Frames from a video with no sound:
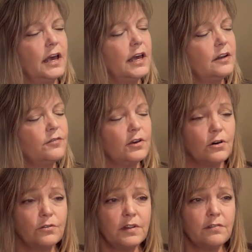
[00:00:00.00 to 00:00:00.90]
And if you
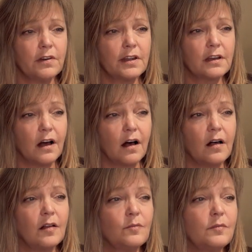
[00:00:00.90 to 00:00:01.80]
only find
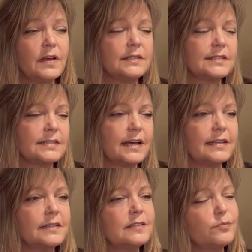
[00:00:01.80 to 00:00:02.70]
calm and
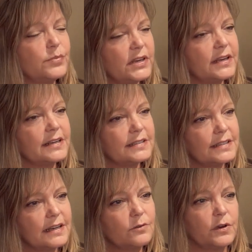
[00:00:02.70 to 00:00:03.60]
silence, be
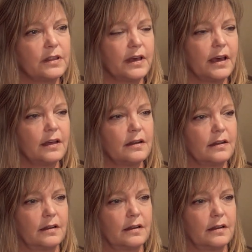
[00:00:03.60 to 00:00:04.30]
content with that.